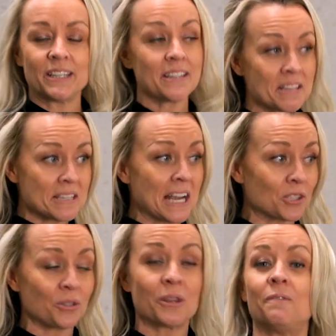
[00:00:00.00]
this is
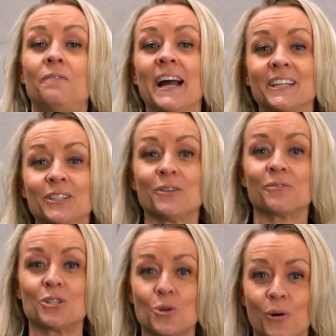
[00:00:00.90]
actually the final of
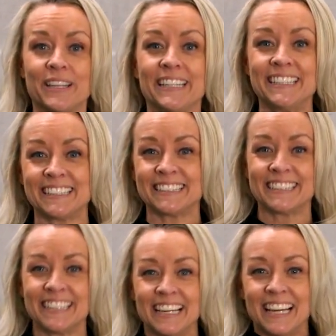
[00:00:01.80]
the 20.
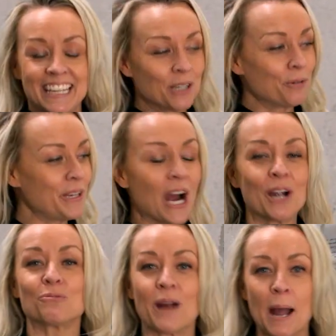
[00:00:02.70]
Here we are
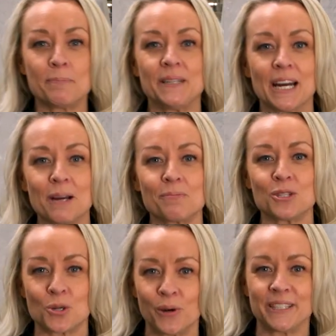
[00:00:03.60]
wrapping up the
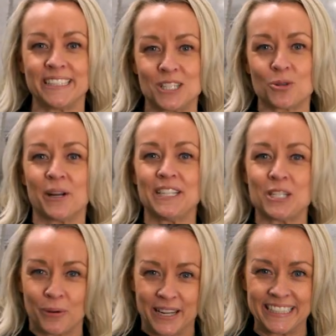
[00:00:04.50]
20 in
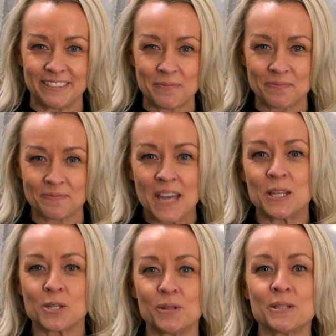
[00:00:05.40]
2020.
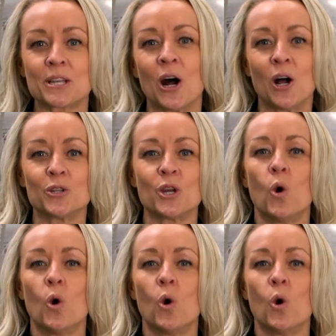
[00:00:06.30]
This one's called